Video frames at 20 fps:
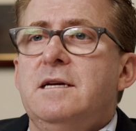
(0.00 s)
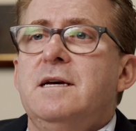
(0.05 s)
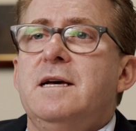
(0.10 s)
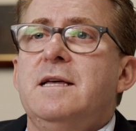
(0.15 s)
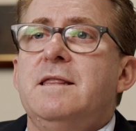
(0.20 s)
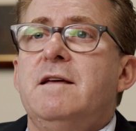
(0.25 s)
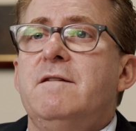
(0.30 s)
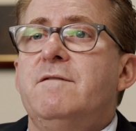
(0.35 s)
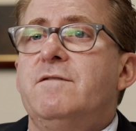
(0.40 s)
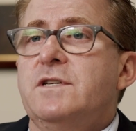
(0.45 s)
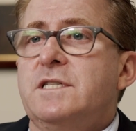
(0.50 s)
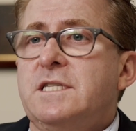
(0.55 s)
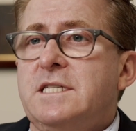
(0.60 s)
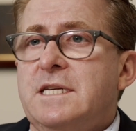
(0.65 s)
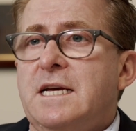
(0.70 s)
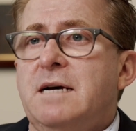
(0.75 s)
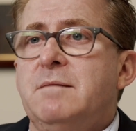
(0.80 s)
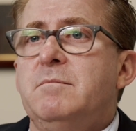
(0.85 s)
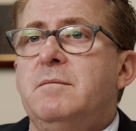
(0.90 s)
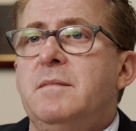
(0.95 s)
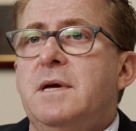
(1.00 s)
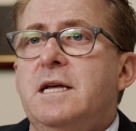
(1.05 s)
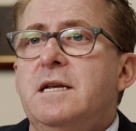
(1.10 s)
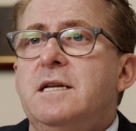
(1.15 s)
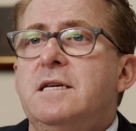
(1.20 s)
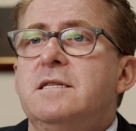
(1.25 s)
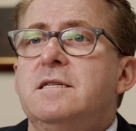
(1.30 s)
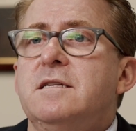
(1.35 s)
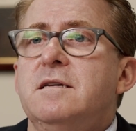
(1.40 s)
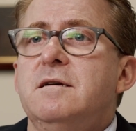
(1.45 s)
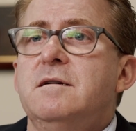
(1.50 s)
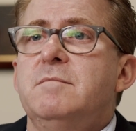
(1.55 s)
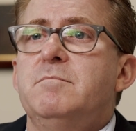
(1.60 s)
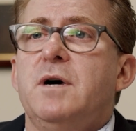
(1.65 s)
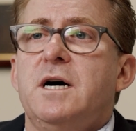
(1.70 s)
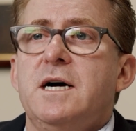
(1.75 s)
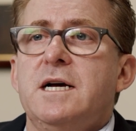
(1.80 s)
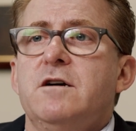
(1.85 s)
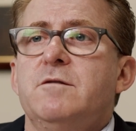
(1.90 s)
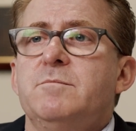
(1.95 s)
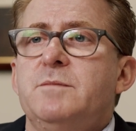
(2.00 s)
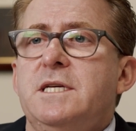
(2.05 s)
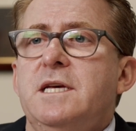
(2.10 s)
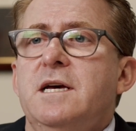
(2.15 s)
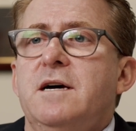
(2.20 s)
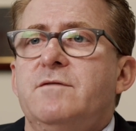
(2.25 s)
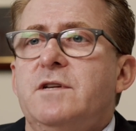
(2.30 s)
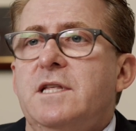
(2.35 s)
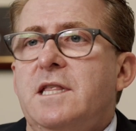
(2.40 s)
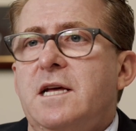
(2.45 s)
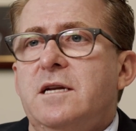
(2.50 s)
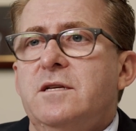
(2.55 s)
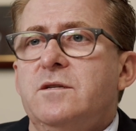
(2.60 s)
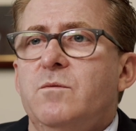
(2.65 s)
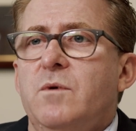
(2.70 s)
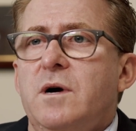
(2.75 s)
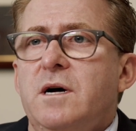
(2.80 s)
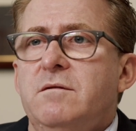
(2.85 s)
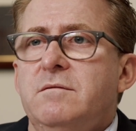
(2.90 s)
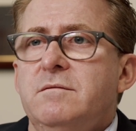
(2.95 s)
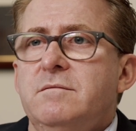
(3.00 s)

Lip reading: And then for some men, it's a biopsy after that as well.